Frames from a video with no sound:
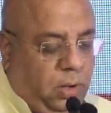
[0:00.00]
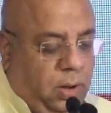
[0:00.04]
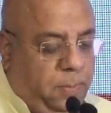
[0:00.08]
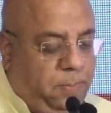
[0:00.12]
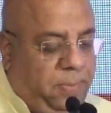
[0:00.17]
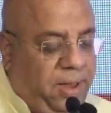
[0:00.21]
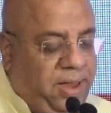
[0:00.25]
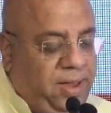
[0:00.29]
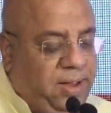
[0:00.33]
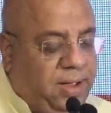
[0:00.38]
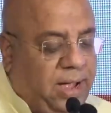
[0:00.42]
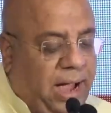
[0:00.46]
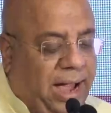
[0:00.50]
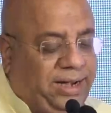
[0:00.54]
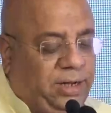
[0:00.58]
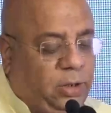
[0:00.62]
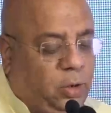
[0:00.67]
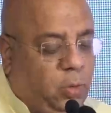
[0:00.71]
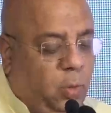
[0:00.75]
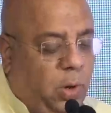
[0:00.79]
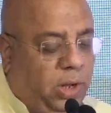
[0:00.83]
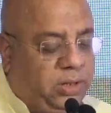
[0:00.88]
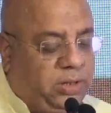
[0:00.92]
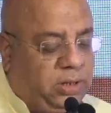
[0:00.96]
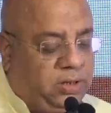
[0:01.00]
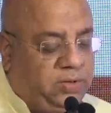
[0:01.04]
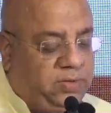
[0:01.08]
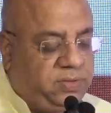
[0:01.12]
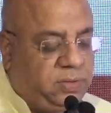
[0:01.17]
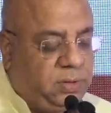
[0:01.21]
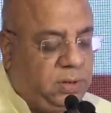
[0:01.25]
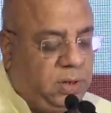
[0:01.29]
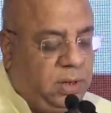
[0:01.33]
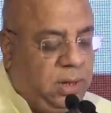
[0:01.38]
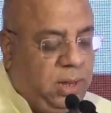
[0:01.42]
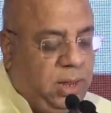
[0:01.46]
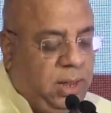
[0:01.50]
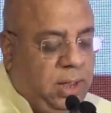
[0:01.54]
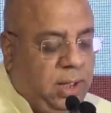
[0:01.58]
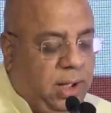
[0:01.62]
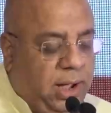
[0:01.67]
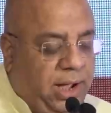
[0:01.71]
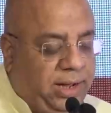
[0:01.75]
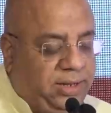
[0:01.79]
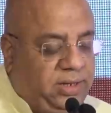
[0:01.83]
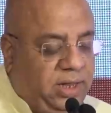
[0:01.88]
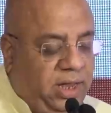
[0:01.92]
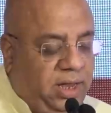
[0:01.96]
being kind to others.
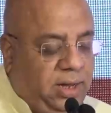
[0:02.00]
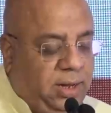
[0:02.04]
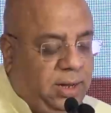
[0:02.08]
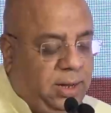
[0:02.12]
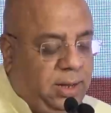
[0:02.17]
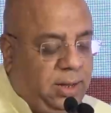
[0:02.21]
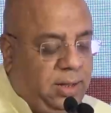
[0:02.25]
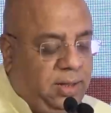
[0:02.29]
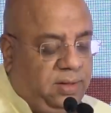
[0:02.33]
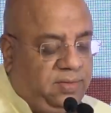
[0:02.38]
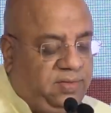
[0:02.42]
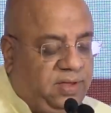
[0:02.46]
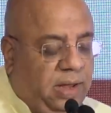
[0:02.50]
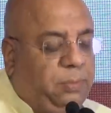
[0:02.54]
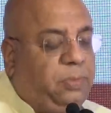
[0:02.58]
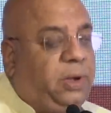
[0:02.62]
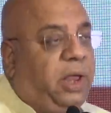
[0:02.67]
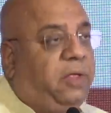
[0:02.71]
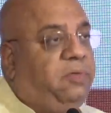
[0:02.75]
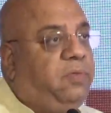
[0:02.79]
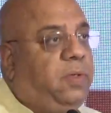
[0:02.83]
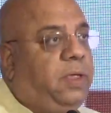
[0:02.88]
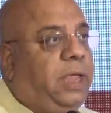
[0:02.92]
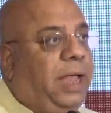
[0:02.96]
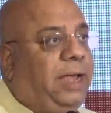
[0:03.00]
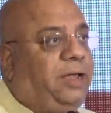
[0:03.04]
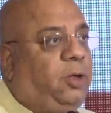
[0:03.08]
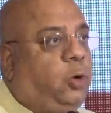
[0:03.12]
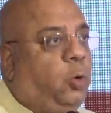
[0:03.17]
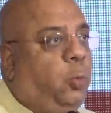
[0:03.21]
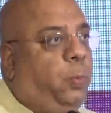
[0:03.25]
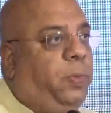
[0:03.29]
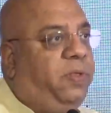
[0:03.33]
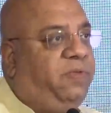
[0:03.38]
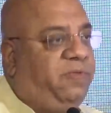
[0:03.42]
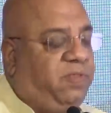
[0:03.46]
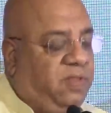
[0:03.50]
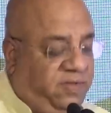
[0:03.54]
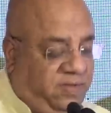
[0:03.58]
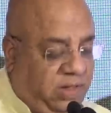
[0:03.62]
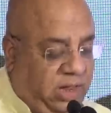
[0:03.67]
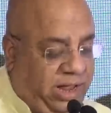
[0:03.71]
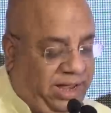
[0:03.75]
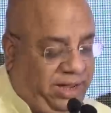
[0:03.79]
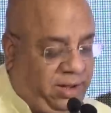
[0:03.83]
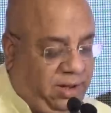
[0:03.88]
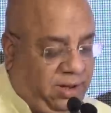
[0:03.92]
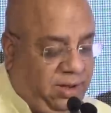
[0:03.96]
I think sometimes we get too
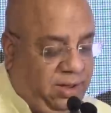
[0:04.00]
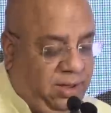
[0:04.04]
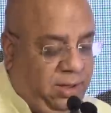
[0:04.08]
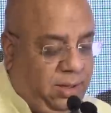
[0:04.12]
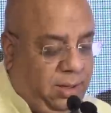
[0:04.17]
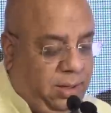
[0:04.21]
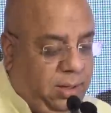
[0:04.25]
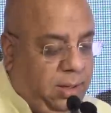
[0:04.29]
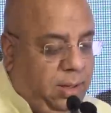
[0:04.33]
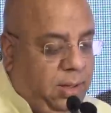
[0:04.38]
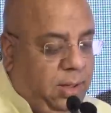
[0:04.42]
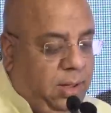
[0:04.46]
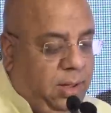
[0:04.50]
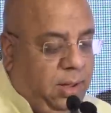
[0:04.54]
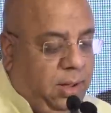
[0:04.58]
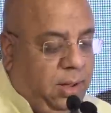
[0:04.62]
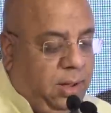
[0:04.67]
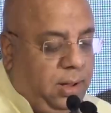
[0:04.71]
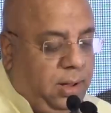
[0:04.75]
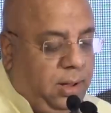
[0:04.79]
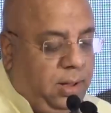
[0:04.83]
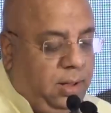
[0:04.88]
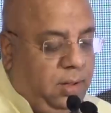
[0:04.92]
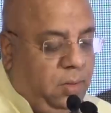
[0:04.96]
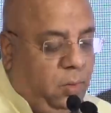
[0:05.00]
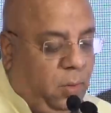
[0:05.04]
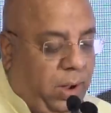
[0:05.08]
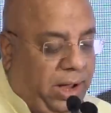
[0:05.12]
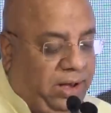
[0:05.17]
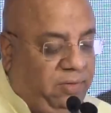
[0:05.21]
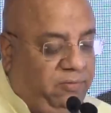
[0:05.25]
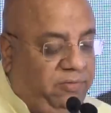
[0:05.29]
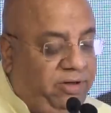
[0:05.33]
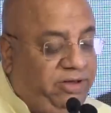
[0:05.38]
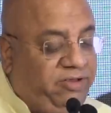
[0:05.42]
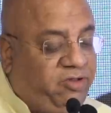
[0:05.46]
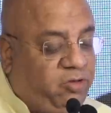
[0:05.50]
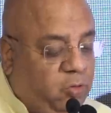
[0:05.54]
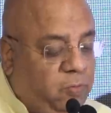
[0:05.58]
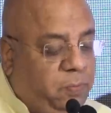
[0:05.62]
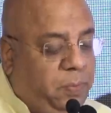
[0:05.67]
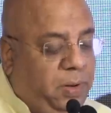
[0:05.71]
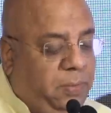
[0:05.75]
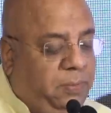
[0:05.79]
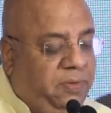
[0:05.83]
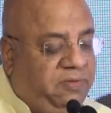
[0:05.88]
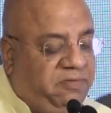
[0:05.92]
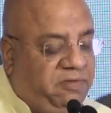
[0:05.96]
business-like. While we should
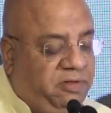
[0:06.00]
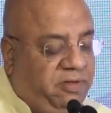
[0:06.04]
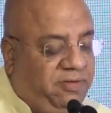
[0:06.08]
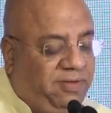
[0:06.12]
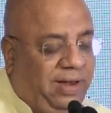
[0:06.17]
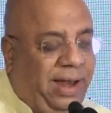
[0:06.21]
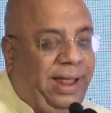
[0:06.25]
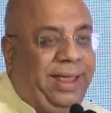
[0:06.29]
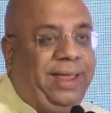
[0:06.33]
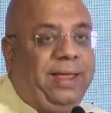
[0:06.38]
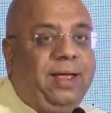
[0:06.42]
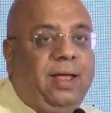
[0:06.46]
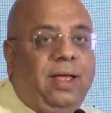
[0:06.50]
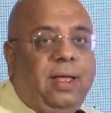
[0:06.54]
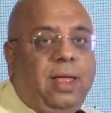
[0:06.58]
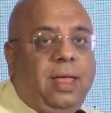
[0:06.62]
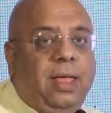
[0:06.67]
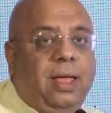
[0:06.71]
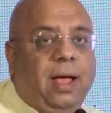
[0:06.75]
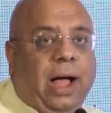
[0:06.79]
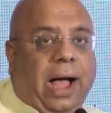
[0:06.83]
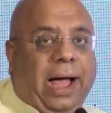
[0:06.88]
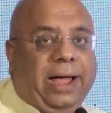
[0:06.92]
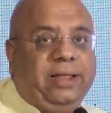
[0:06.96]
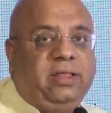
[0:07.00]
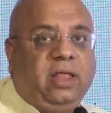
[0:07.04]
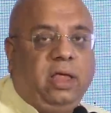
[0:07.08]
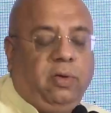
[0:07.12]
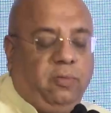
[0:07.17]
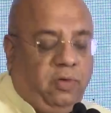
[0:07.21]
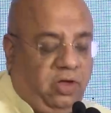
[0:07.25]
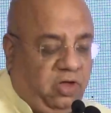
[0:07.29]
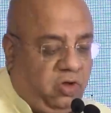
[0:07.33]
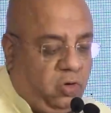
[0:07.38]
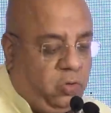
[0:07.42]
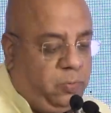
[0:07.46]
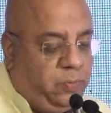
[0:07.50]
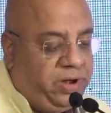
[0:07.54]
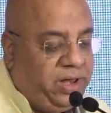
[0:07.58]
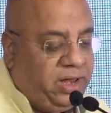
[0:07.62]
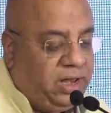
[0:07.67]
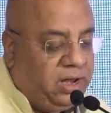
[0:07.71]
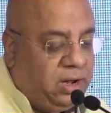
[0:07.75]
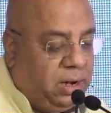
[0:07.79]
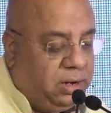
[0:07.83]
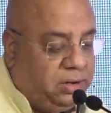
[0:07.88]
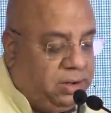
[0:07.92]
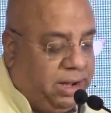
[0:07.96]
be business-like, I think we should bring
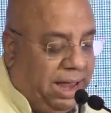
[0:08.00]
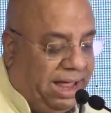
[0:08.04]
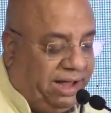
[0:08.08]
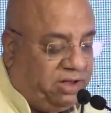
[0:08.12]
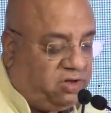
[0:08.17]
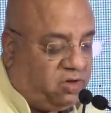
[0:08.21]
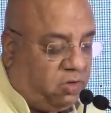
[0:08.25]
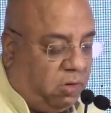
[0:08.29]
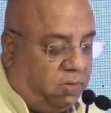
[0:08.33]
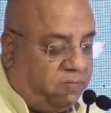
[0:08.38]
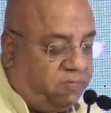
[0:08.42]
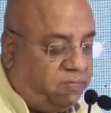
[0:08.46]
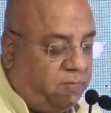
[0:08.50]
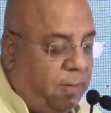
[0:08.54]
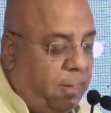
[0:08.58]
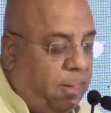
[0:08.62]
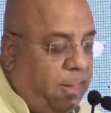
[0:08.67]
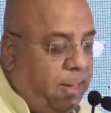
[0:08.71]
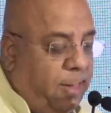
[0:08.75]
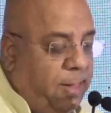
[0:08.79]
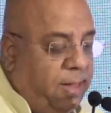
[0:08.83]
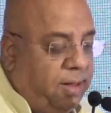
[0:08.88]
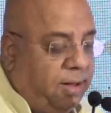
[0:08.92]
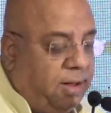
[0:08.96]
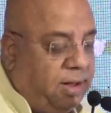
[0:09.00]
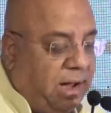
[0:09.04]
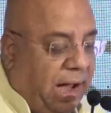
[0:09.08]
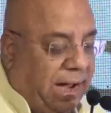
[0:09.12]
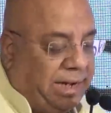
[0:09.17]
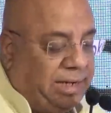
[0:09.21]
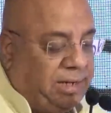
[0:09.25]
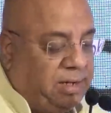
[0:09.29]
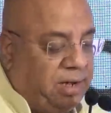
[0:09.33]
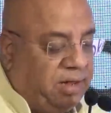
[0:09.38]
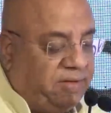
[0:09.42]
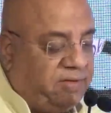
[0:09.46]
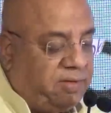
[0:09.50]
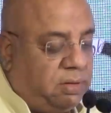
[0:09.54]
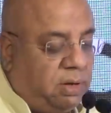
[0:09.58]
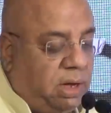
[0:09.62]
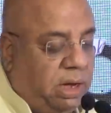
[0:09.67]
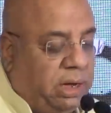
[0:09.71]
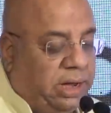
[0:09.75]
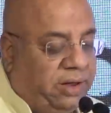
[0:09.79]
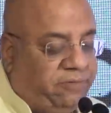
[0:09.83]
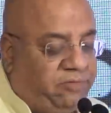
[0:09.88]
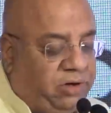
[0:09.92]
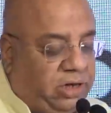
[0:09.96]
in a dash of kindness
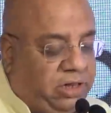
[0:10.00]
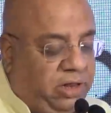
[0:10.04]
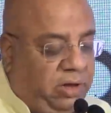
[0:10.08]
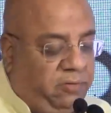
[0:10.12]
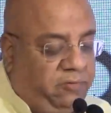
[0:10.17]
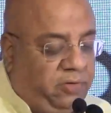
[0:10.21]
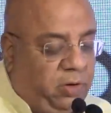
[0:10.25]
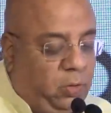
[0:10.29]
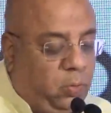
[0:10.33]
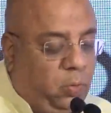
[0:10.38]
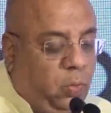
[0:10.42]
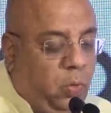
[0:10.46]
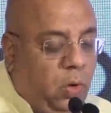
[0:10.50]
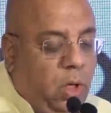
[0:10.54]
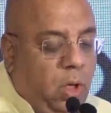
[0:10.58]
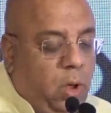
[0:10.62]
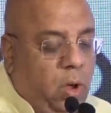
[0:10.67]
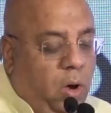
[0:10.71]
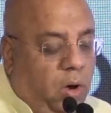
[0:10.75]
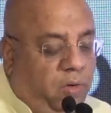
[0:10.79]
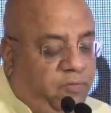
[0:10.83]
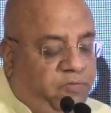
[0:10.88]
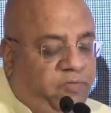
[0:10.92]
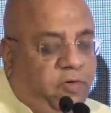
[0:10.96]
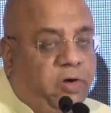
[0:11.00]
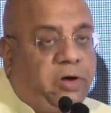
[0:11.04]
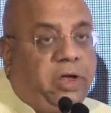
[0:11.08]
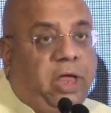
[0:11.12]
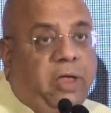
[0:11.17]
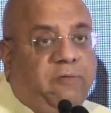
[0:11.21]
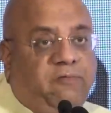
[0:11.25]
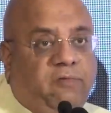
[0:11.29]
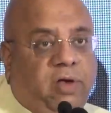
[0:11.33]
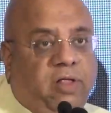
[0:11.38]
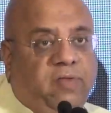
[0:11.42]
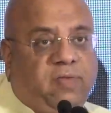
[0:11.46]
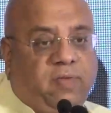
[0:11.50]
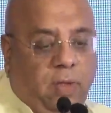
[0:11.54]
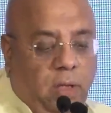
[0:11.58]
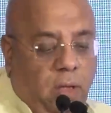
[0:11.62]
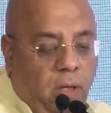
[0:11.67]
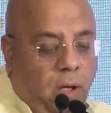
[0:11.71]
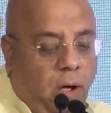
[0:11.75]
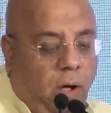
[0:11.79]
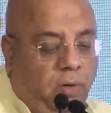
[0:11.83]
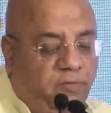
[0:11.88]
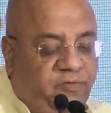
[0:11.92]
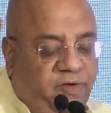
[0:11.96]
in everything we do, of forgiveness,
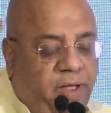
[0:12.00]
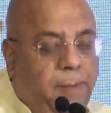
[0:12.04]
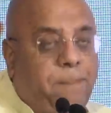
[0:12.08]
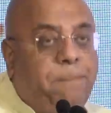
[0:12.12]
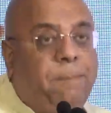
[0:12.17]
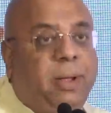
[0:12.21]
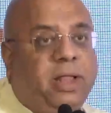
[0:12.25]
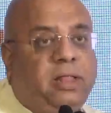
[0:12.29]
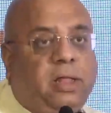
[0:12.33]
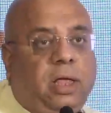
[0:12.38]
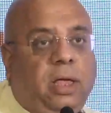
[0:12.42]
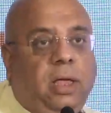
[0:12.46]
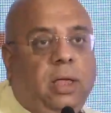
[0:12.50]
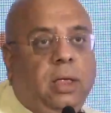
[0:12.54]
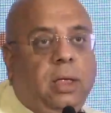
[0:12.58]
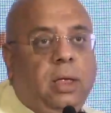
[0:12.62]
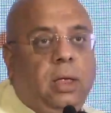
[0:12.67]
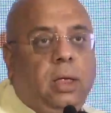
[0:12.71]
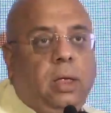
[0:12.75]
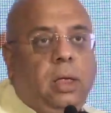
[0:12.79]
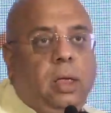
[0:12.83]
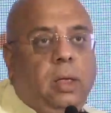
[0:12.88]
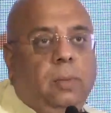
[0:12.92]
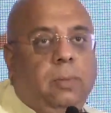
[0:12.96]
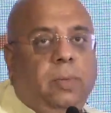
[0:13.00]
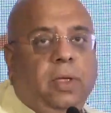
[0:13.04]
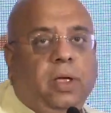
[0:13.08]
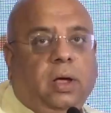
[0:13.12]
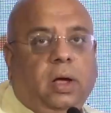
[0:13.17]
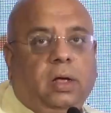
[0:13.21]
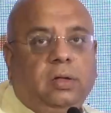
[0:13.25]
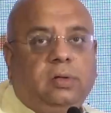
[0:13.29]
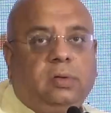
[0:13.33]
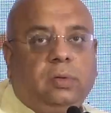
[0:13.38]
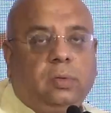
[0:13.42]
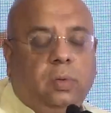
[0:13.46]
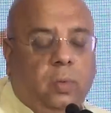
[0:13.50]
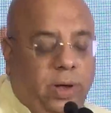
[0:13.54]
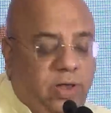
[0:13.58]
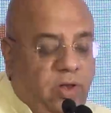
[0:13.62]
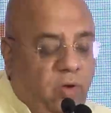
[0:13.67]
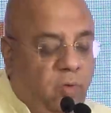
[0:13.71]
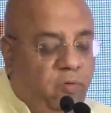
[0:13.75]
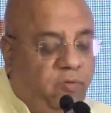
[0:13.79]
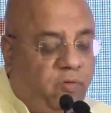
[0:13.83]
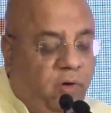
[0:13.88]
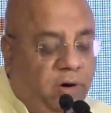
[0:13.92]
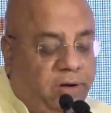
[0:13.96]
of empathy. Because when
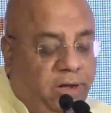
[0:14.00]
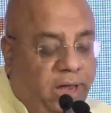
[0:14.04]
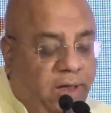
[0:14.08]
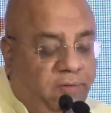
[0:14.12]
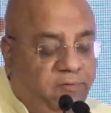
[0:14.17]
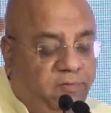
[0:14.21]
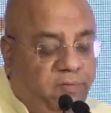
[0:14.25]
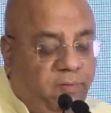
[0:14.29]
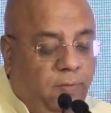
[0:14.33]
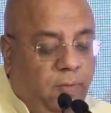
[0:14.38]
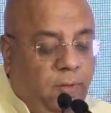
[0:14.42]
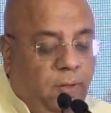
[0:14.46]
you forgive,